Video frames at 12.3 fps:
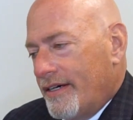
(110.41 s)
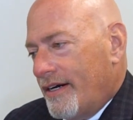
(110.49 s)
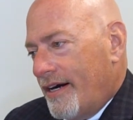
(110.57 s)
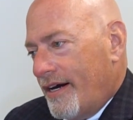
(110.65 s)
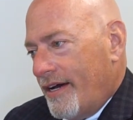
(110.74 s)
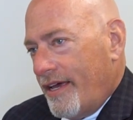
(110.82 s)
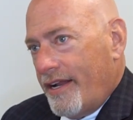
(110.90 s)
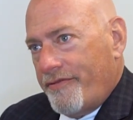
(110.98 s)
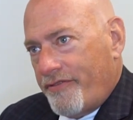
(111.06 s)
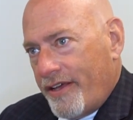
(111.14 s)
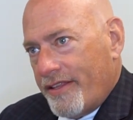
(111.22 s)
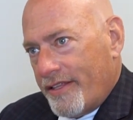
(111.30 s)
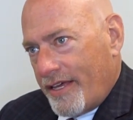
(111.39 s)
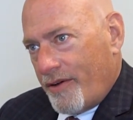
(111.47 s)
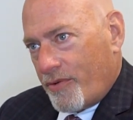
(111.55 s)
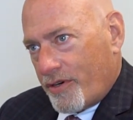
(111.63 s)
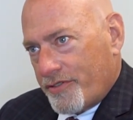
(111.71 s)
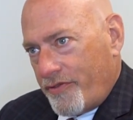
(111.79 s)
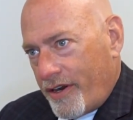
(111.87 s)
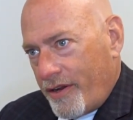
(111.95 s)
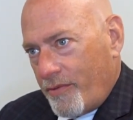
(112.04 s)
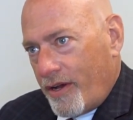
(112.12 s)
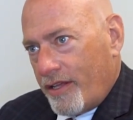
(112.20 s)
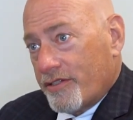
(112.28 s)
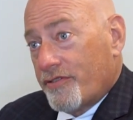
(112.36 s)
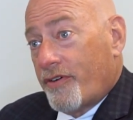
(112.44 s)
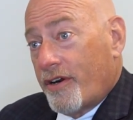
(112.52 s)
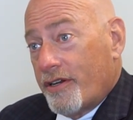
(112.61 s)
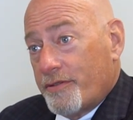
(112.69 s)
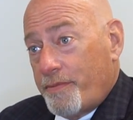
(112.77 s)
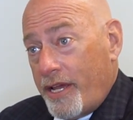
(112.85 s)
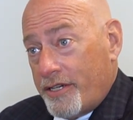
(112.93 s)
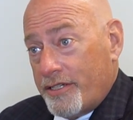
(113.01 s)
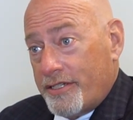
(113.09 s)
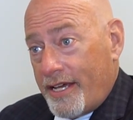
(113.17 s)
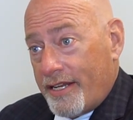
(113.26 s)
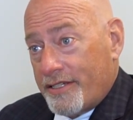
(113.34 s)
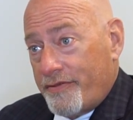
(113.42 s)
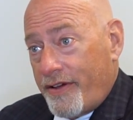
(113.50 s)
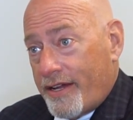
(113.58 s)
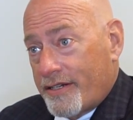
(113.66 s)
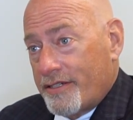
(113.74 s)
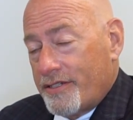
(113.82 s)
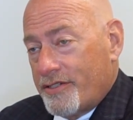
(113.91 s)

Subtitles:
And I find that that works very well as far as patient satisfaction.